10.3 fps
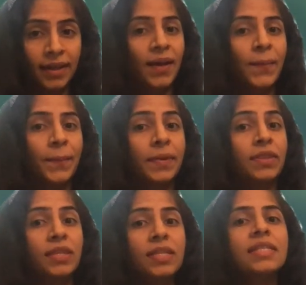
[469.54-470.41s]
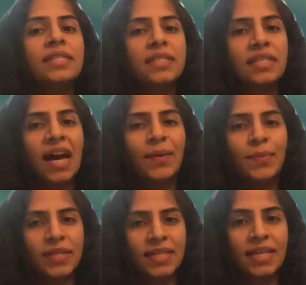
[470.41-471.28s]
But this is the time he
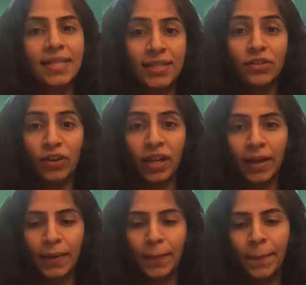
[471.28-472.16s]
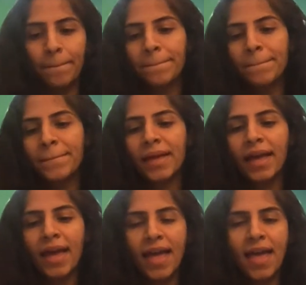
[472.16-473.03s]
is considering him.
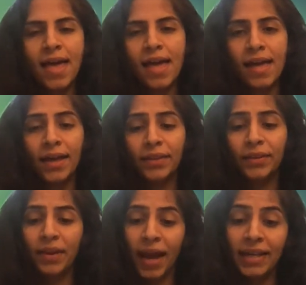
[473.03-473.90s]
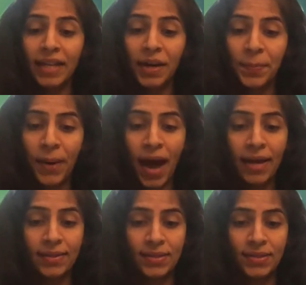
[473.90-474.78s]
The night had
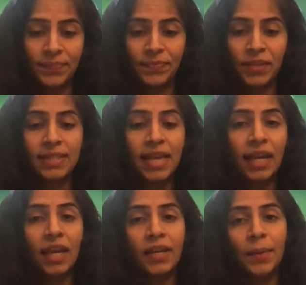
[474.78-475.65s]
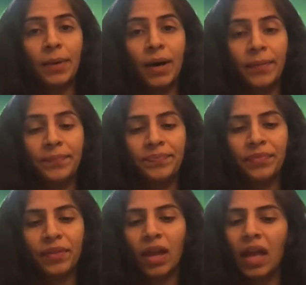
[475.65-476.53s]
passed, the second yama.
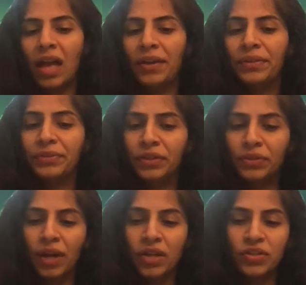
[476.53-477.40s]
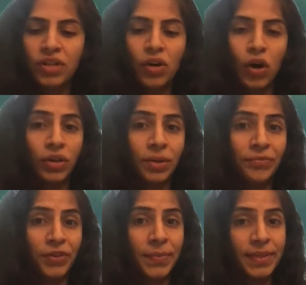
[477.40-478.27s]
Dhritarashtra got up
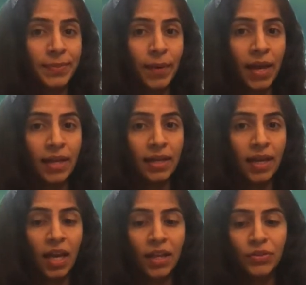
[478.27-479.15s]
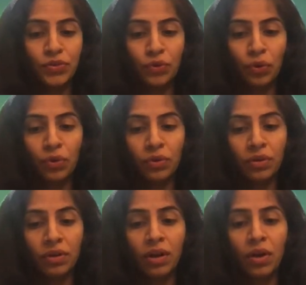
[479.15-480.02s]
from his bed and told
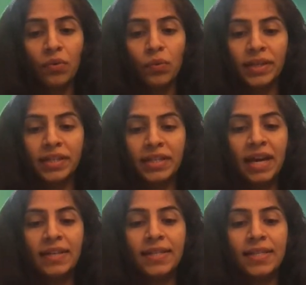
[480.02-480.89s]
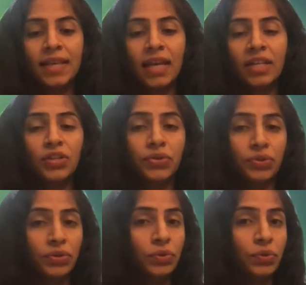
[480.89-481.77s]
what he had decided to do